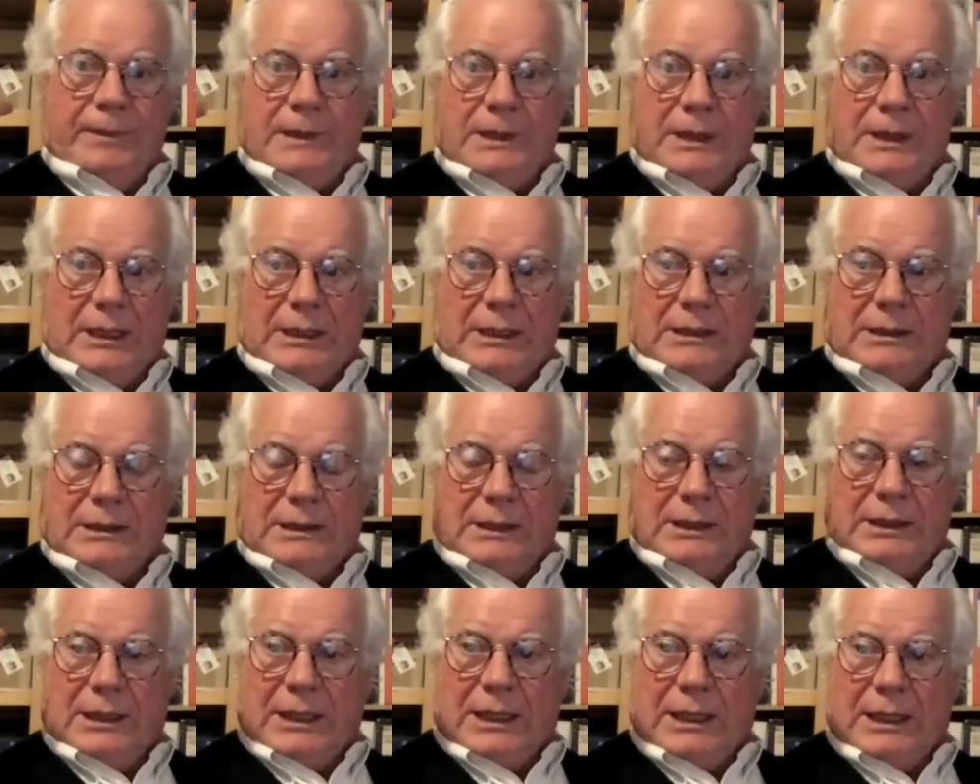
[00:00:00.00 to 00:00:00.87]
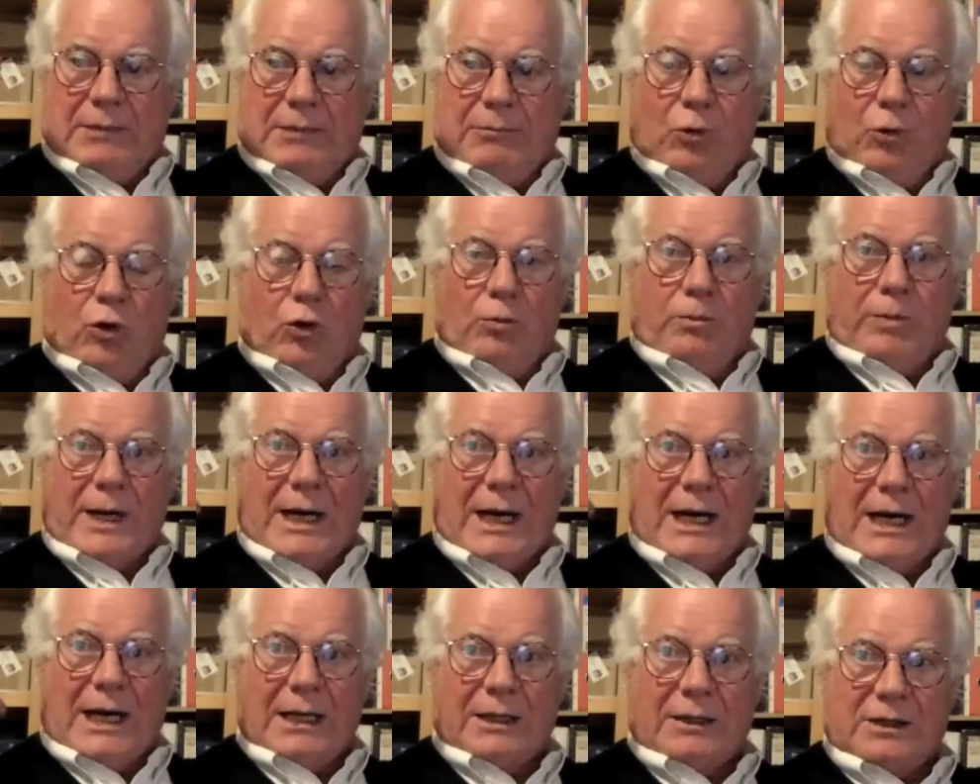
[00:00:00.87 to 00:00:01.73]
at the uh, Moore
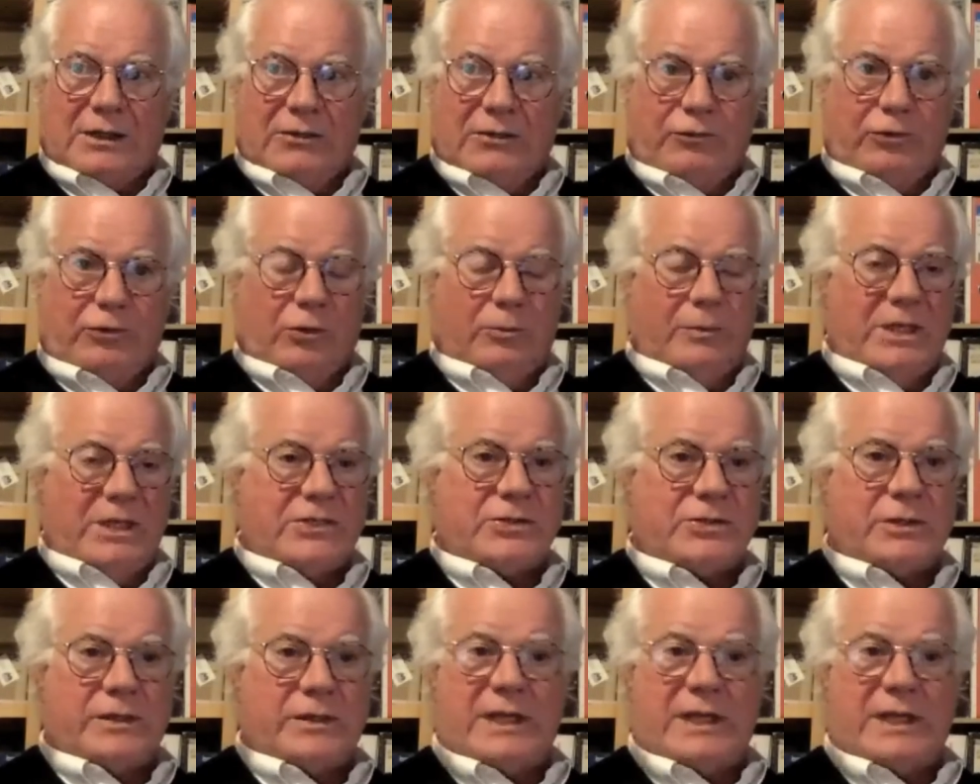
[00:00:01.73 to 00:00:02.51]
Park, the film industry